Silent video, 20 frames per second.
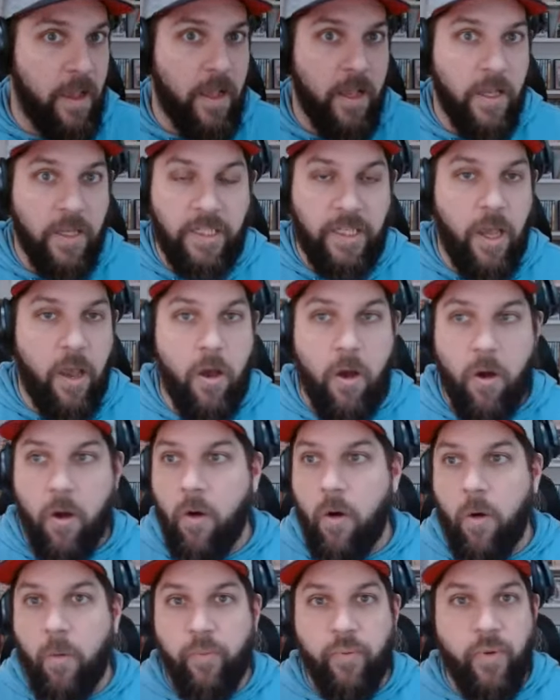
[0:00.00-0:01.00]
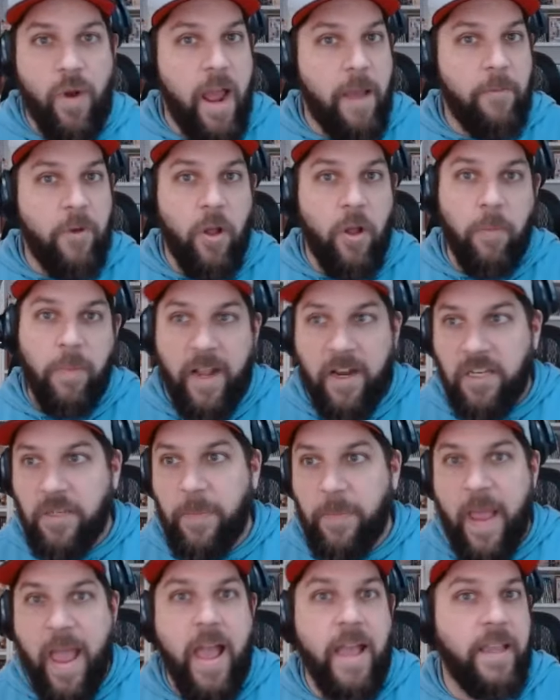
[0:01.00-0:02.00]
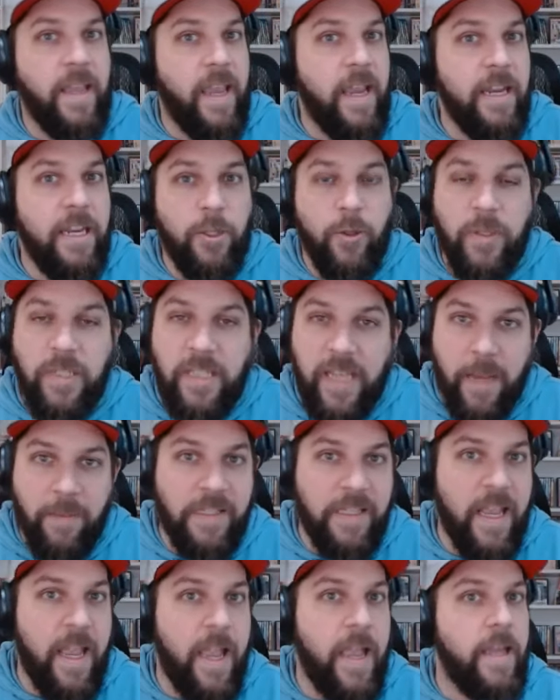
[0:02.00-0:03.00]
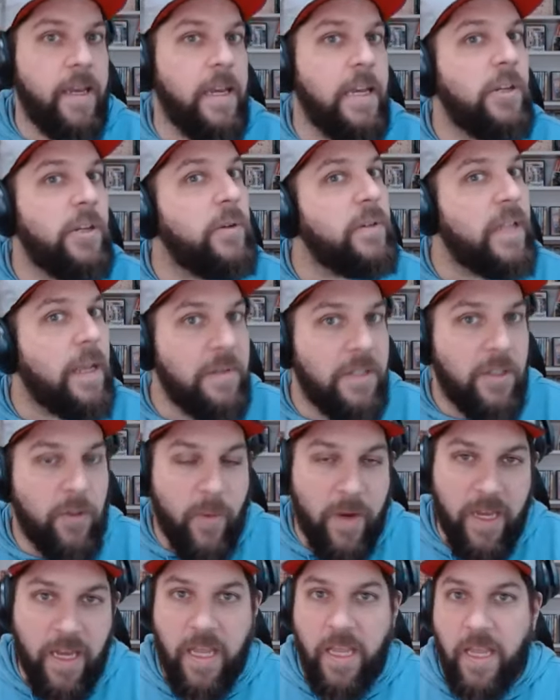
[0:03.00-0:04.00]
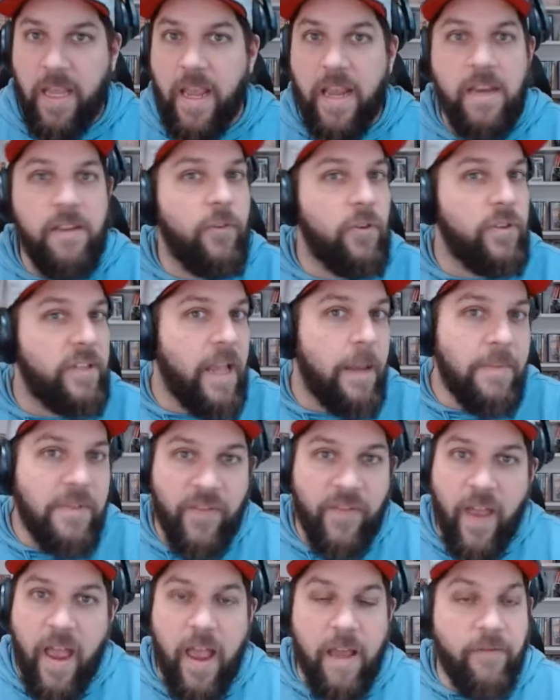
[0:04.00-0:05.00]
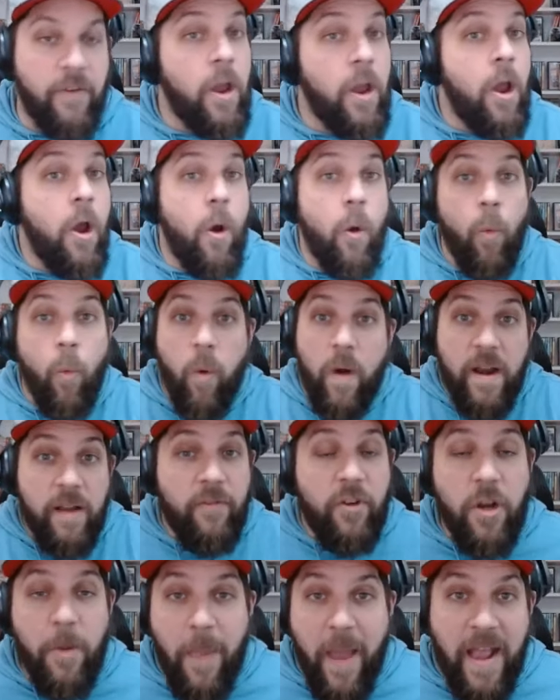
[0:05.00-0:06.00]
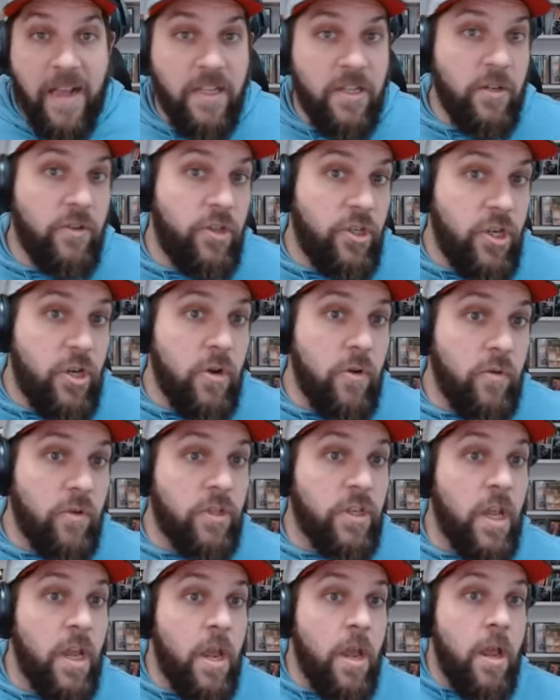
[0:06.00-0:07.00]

So prime gold players pack, 83 times 10, 83 times 20, 84 times 5, whatever the packs you choose,